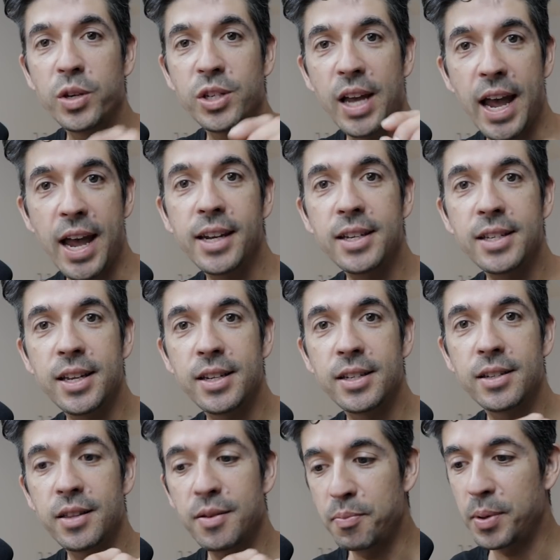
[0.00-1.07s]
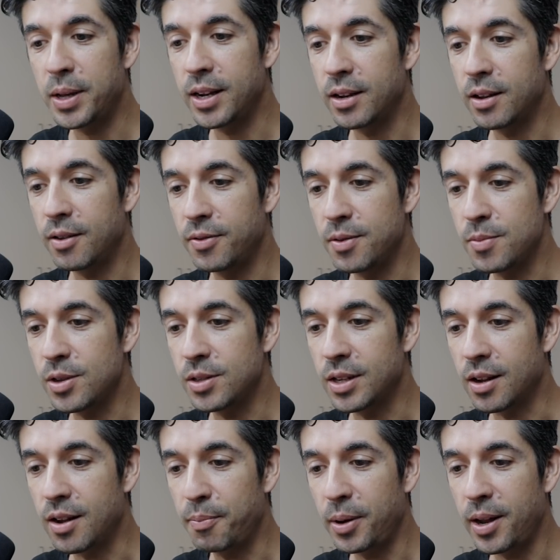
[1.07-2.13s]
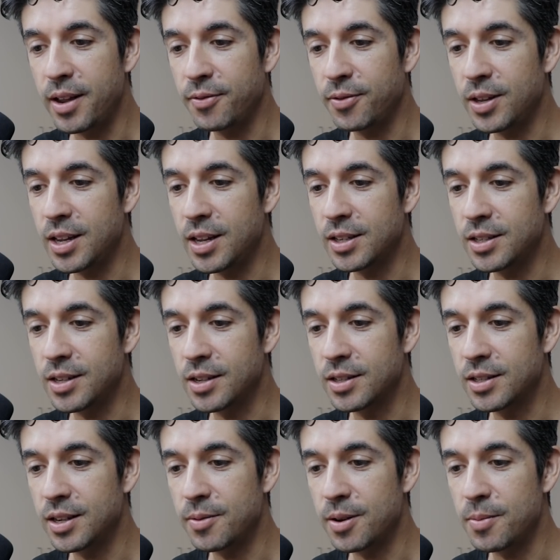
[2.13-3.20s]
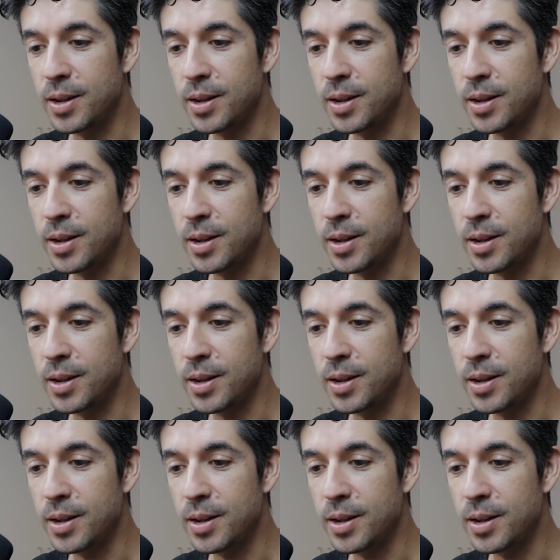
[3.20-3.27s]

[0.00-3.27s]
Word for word: which are edited to the beat of the music. I'll play it for you here so you can see what I